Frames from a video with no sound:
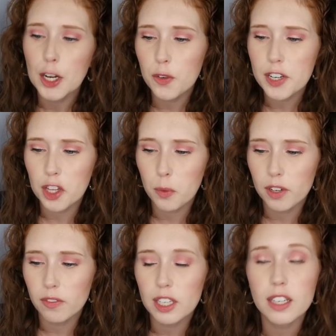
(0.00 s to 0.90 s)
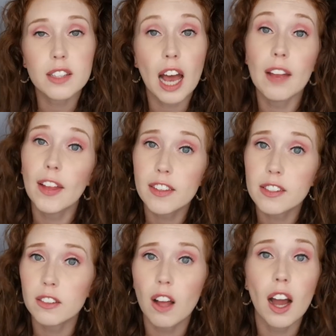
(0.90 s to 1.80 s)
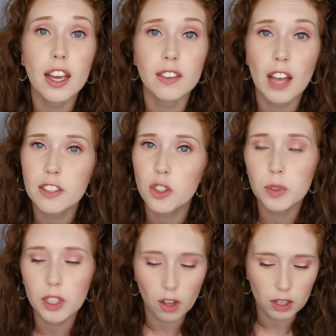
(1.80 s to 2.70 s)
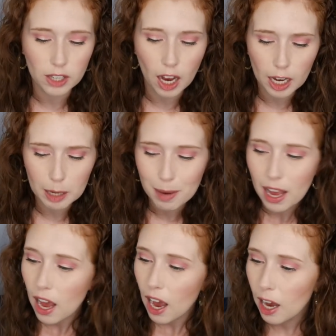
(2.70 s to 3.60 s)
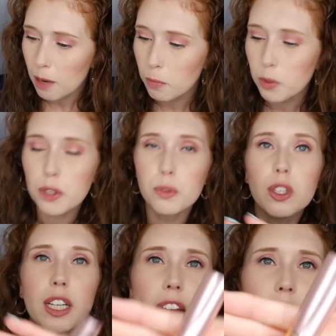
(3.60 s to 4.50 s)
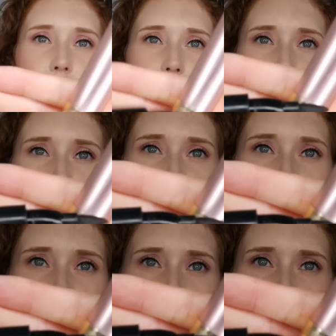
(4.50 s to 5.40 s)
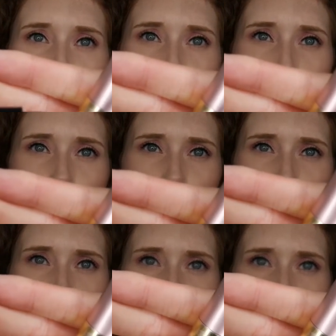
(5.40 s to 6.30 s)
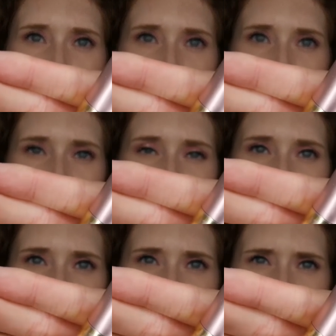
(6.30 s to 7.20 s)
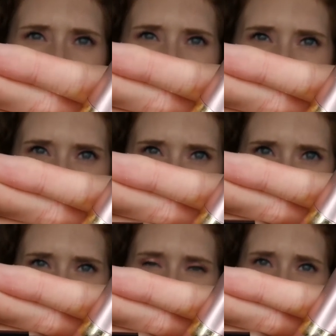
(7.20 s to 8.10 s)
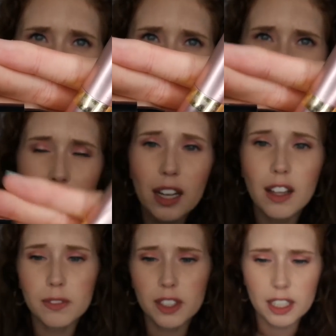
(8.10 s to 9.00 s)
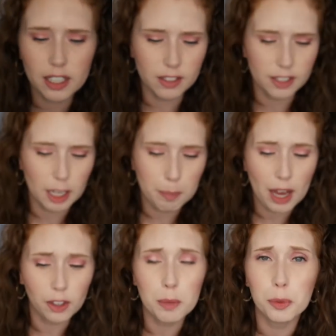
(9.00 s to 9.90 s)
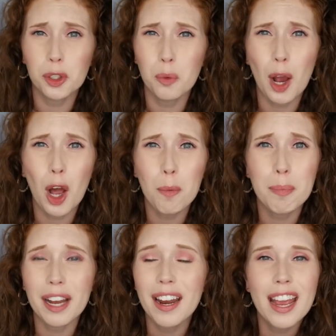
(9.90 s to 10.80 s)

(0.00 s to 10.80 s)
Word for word: I do have another one of these. I like this a lot. It lasts lasts a really long time. Um, when you look at the tip, you wouldn't necessarily think that there is no ink left in it because the tip held up really well, but